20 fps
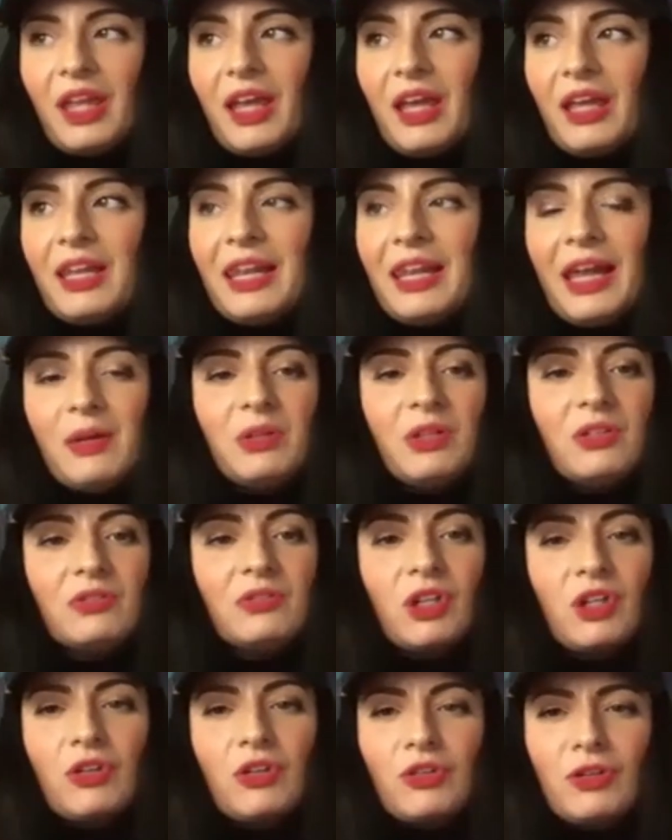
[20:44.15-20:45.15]
allowing a
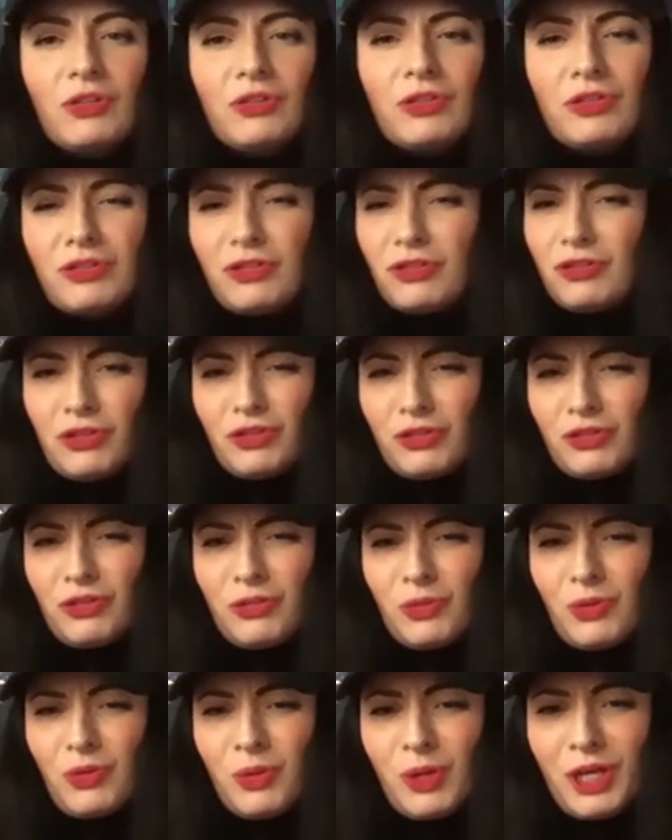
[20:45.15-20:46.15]
recruiter to just
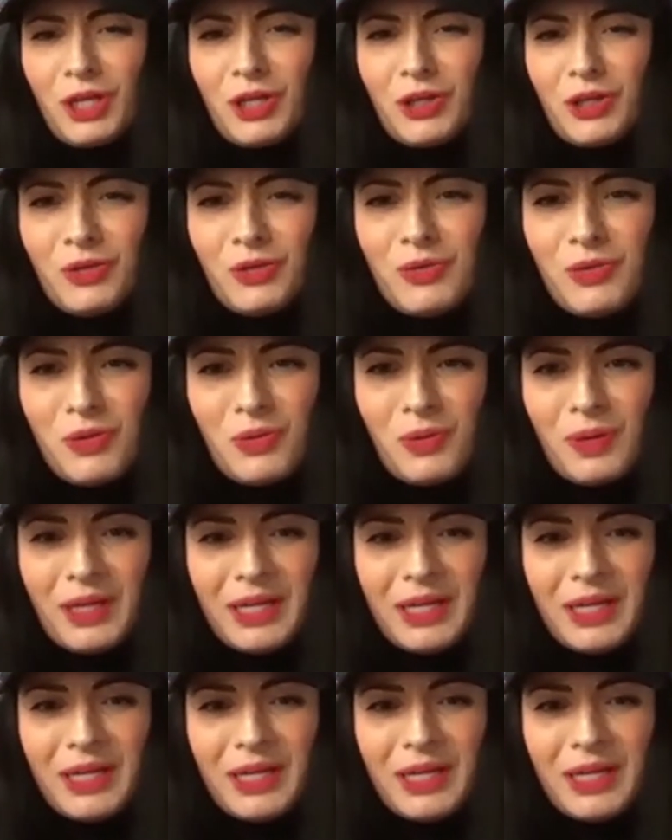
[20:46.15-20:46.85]
do a quick Google